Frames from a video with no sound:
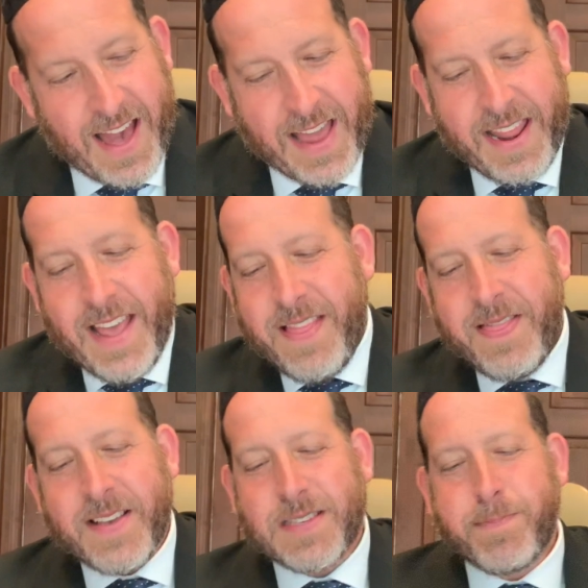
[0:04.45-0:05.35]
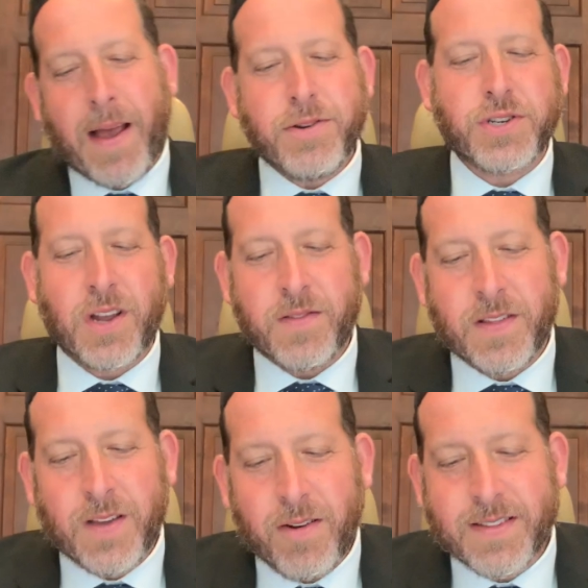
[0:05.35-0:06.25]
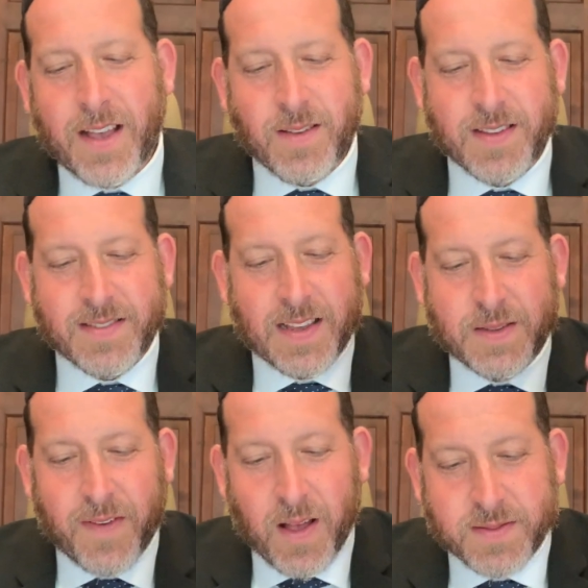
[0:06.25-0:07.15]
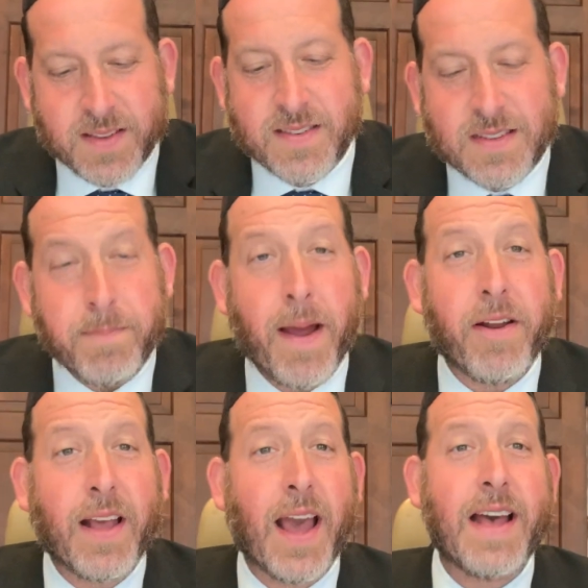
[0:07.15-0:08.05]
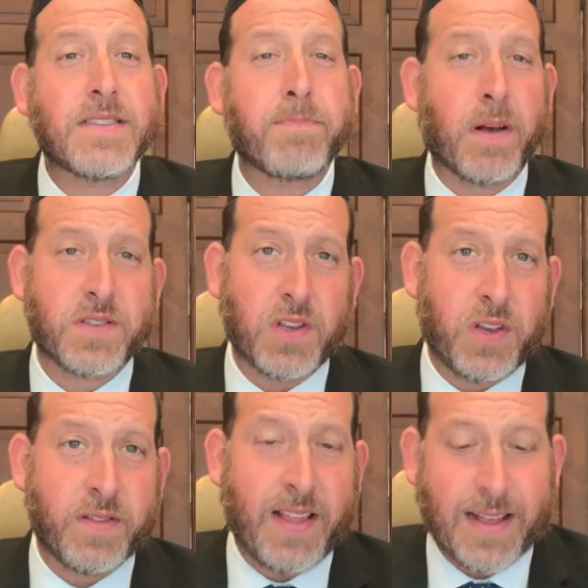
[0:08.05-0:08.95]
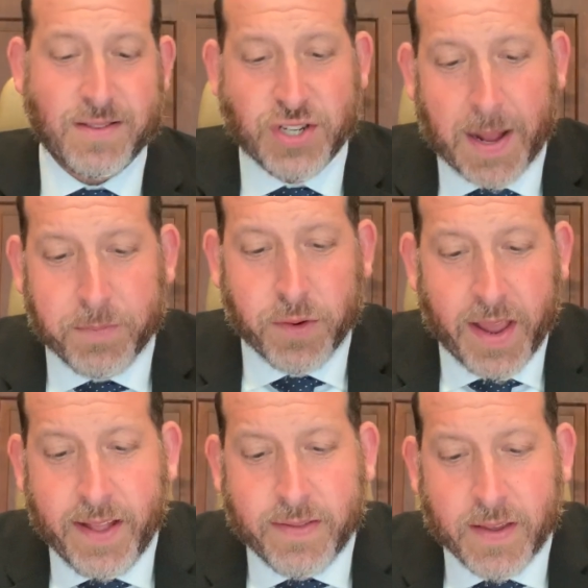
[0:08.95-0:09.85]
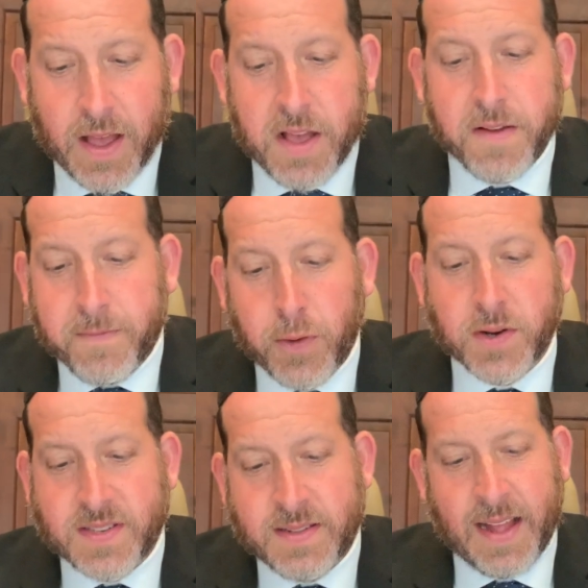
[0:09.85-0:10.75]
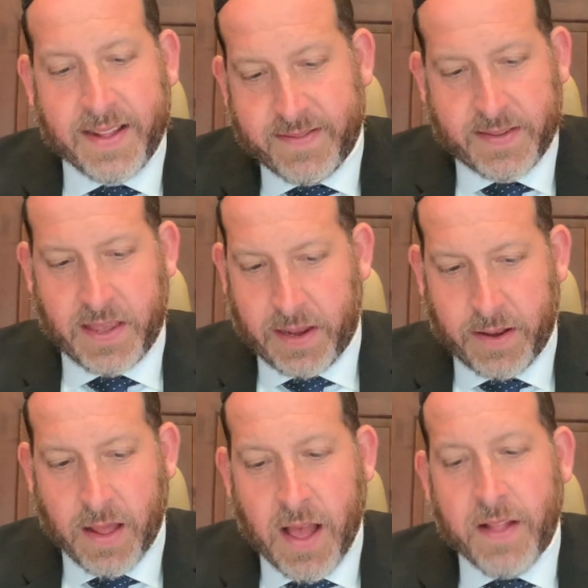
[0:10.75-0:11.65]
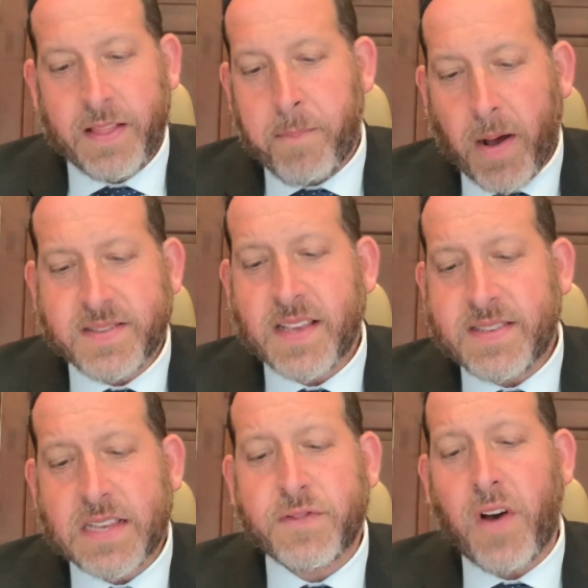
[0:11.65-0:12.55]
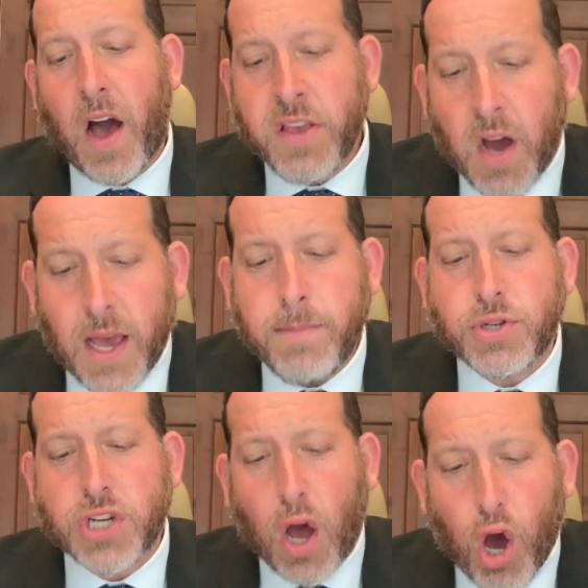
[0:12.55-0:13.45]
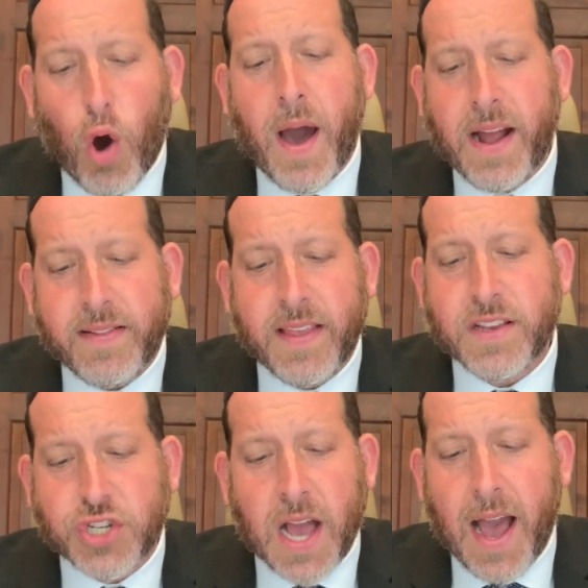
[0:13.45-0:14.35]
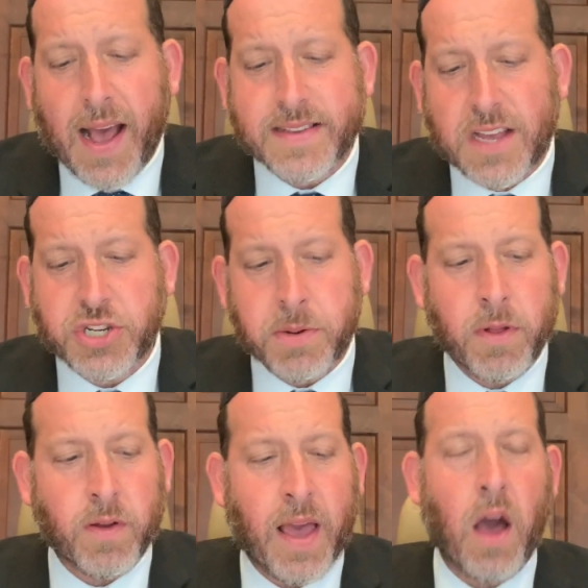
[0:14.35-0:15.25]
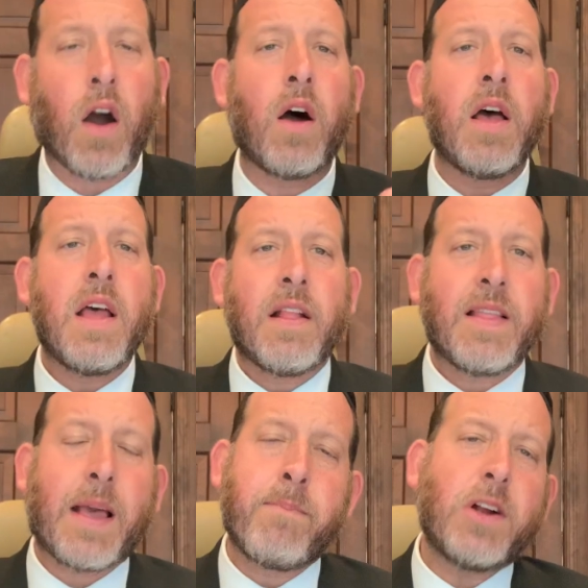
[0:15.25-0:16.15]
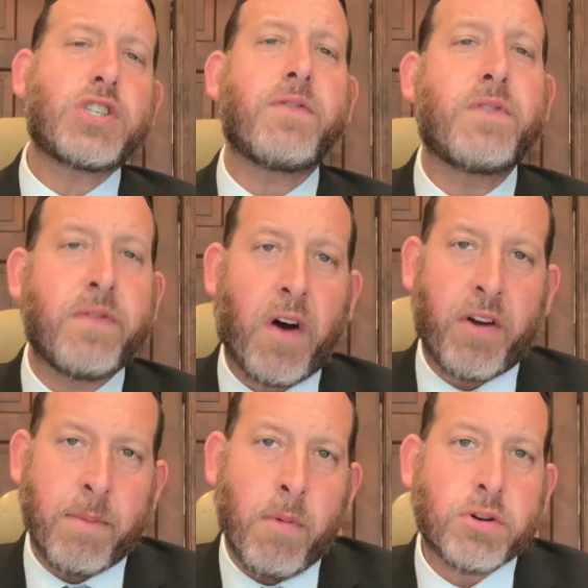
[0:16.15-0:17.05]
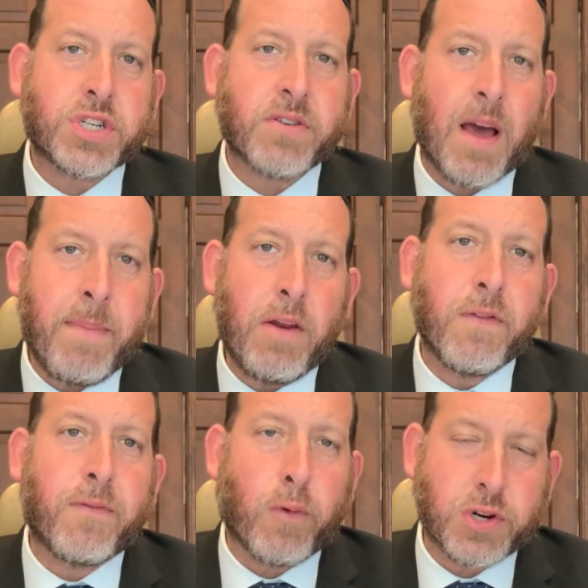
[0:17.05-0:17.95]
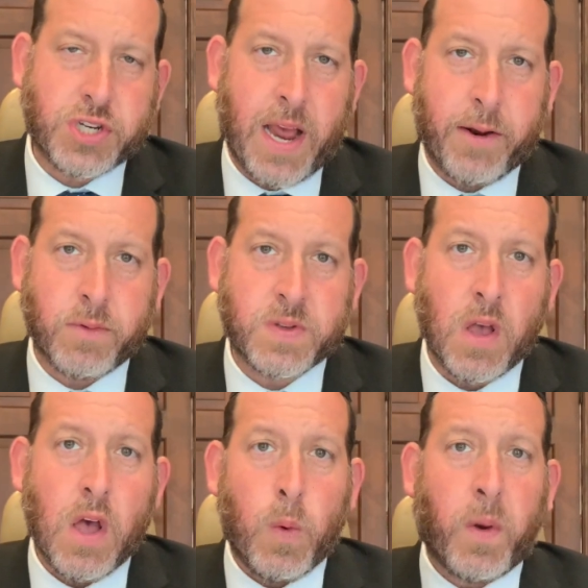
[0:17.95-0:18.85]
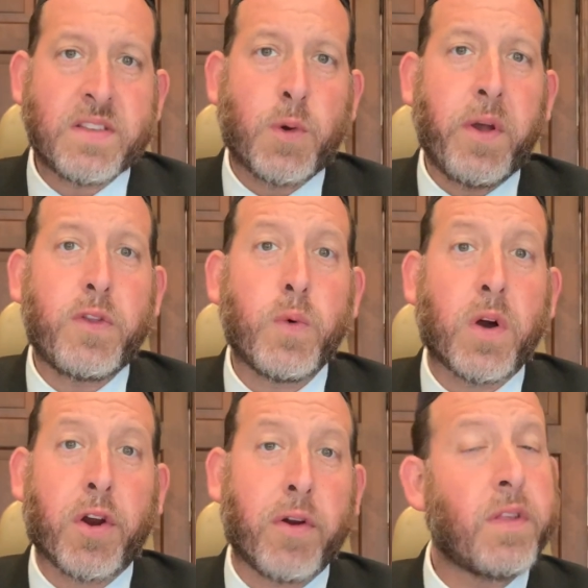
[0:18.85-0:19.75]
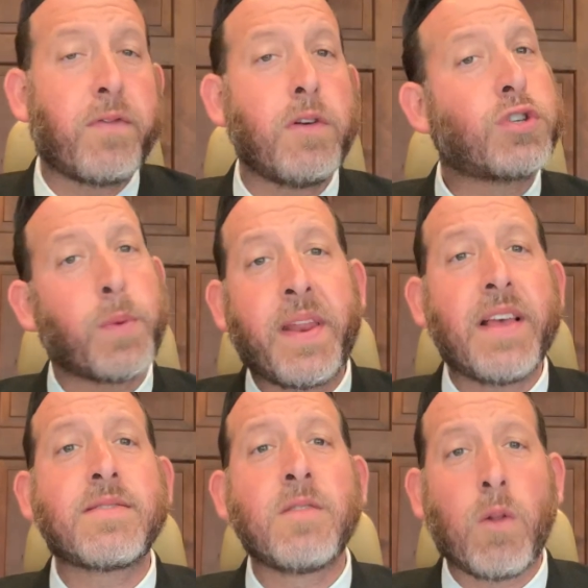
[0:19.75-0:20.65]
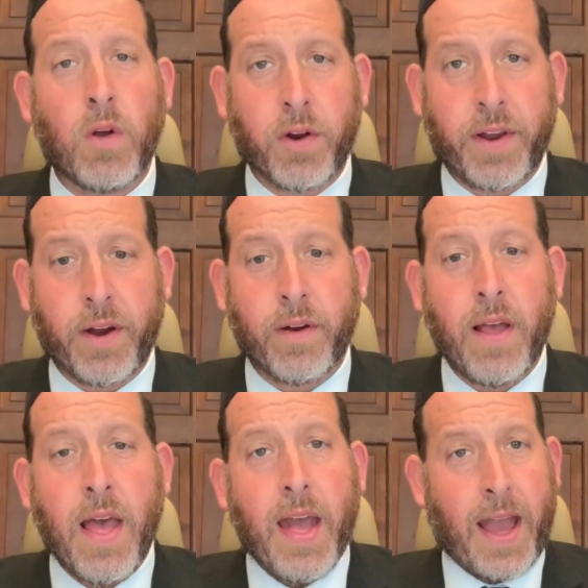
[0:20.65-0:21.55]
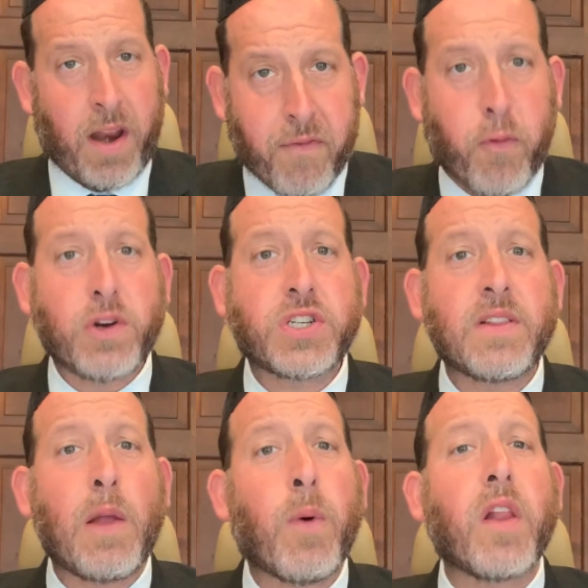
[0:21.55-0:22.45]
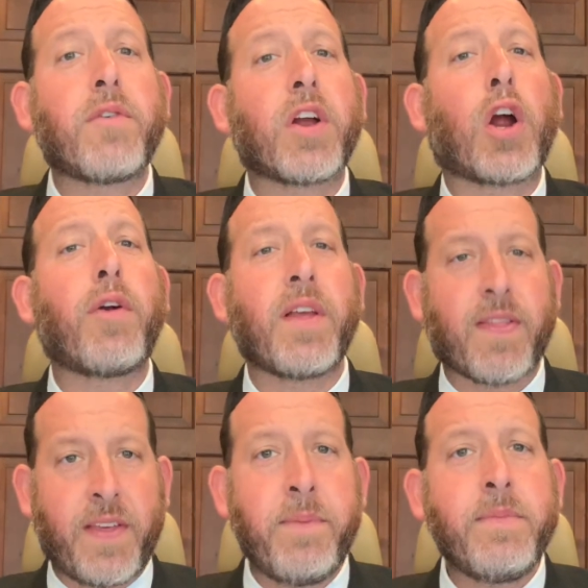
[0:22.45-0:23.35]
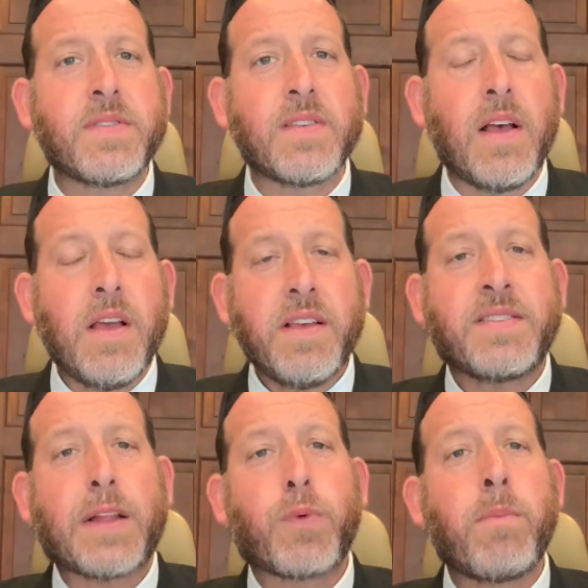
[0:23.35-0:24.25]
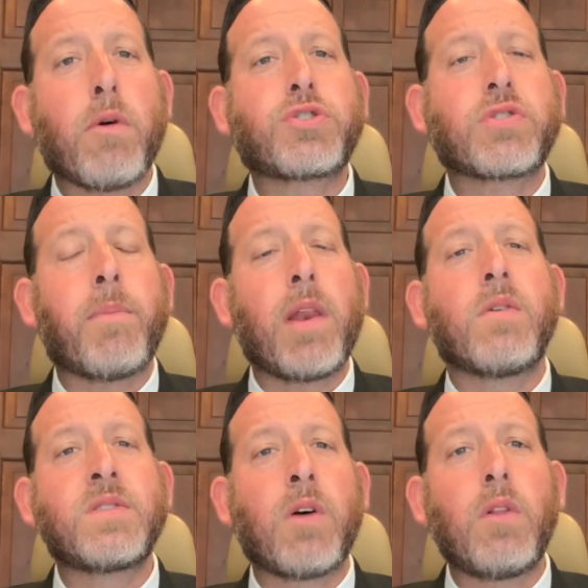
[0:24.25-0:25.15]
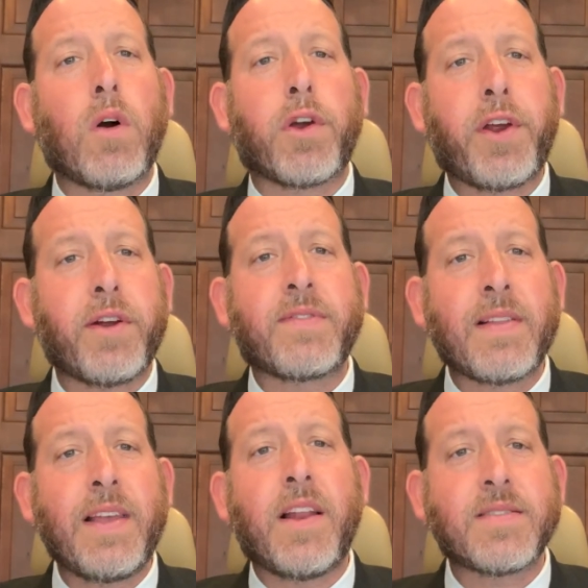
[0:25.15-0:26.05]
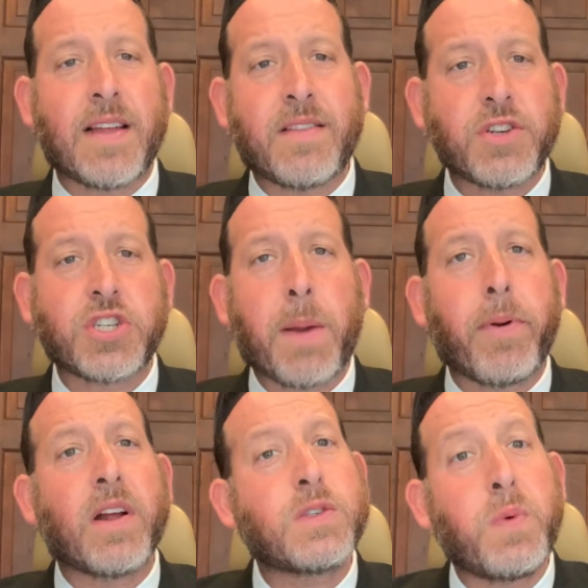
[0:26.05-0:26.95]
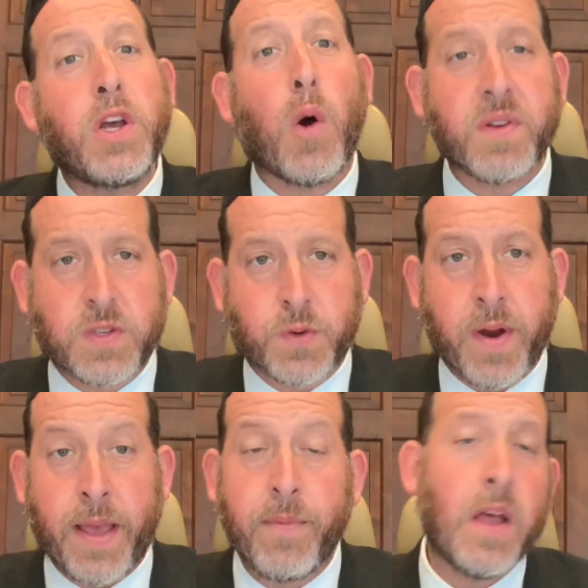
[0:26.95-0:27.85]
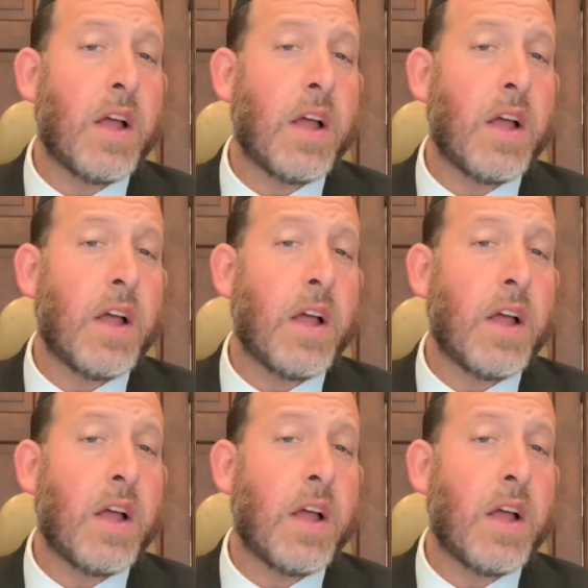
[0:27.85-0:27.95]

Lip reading: And in this Parsha, the Torah tells us as follows. This is in Parak Ches, Pasuk Yotas, chapter 8, verse 19. The Pasuk says, V'hayoim sha'achoach tishkachas Hashem alokecha. Like much of Devarim, Moshe Rabbeinu foreshadows what is going to occur in the future when he is no longer here. And unfortunately, one of the recurring themes is that when Moshe Rabbeinu is no longer here to lead us and to shepherd us, we go astray.